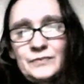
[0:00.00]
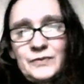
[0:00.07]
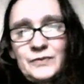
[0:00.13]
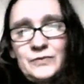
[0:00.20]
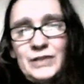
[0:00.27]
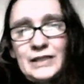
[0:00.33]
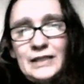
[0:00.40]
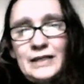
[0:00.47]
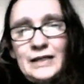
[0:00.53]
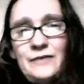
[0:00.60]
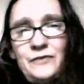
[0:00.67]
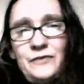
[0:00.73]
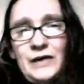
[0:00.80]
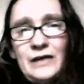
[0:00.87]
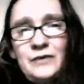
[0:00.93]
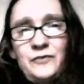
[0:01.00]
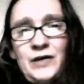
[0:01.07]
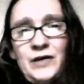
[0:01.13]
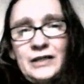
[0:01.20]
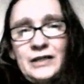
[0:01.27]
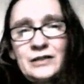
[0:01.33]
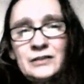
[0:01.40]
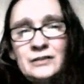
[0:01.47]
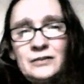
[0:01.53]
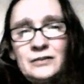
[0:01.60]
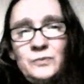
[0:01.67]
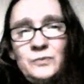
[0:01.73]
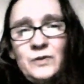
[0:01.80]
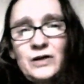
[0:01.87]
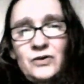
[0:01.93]
really if I can
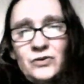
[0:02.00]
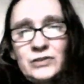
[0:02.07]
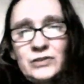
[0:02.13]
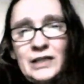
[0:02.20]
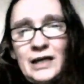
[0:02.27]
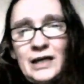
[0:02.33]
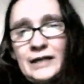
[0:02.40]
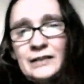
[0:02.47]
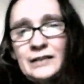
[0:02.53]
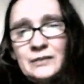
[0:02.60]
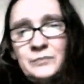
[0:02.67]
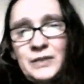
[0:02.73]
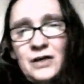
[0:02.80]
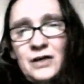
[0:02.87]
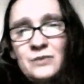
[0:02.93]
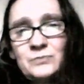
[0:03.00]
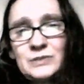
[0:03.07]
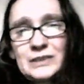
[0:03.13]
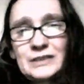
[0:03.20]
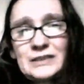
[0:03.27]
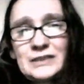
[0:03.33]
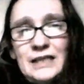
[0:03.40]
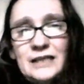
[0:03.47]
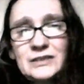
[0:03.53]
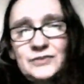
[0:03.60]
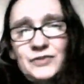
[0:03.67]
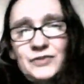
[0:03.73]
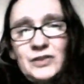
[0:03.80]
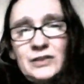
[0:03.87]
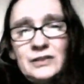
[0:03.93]
work online and become
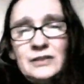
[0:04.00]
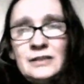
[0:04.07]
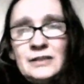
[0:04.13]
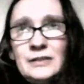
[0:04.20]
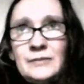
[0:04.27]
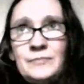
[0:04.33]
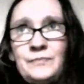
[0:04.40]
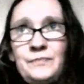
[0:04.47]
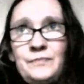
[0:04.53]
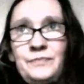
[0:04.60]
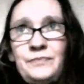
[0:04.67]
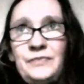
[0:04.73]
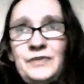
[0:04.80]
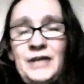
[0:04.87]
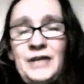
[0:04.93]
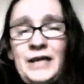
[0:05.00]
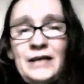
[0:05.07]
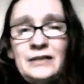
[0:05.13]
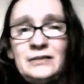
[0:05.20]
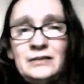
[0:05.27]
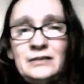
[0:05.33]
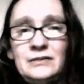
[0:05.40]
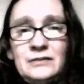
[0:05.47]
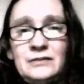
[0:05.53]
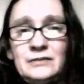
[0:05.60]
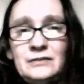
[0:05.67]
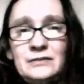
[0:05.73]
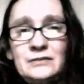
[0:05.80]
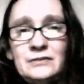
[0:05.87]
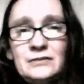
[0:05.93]
successful, then
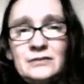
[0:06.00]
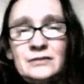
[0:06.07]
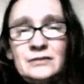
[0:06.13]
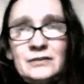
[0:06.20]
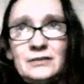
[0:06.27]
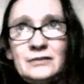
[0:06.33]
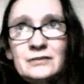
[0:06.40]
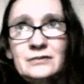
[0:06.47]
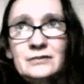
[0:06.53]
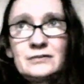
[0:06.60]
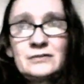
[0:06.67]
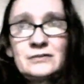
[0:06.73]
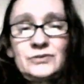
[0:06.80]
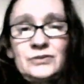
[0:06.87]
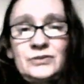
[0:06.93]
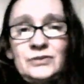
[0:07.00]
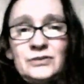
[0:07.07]
there's